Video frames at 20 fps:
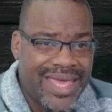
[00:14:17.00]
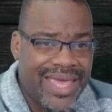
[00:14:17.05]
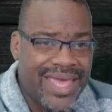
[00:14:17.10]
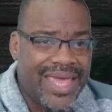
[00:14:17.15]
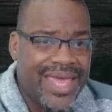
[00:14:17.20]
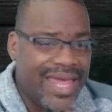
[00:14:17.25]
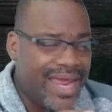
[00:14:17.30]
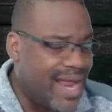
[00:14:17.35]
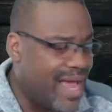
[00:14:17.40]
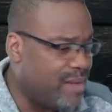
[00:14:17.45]

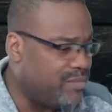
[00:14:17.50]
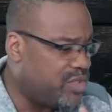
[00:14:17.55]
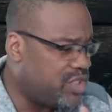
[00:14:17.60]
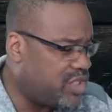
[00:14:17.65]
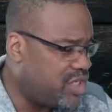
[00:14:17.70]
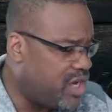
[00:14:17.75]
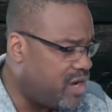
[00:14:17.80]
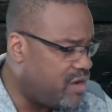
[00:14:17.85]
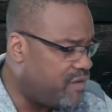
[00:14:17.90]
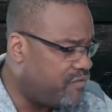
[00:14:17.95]
and I'm
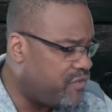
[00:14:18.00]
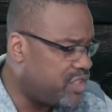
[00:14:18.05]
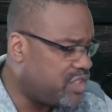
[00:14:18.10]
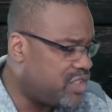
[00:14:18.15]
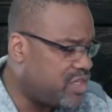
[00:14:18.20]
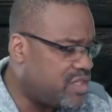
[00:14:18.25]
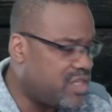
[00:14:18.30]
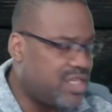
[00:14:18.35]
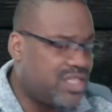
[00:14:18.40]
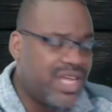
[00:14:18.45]
just here to
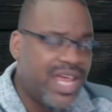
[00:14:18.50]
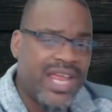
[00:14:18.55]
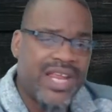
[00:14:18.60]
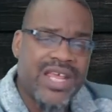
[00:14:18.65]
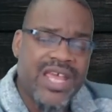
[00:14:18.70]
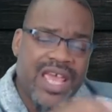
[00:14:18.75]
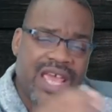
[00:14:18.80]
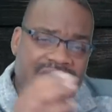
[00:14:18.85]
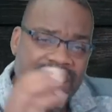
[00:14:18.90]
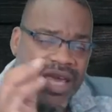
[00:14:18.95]
facilitate.
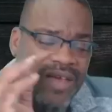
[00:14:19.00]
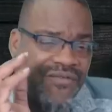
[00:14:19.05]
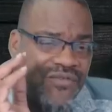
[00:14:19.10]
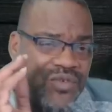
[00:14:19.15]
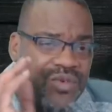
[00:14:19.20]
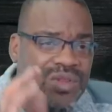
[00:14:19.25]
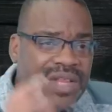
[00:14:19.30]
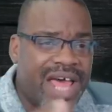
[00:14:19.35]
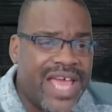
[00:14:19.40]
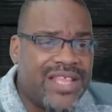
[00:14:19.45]
If
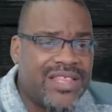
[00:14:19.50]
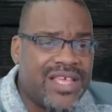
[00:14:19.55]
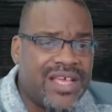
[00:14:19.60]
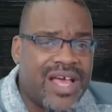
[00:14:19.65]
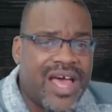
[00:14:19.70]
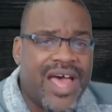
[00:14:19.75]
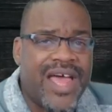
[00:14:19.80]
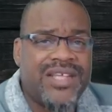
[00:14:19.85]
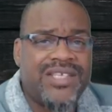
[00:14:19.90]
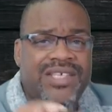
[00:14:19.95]
you like the
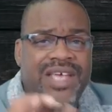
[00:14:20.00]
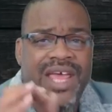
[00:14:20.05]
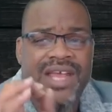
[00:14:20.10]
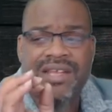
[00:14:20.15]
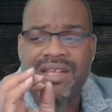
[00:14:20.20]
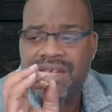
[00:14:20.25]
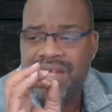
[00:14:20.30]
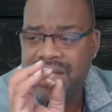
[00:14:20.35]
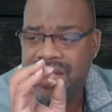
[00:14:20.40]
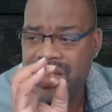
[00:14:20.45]

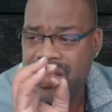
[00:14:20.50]
content,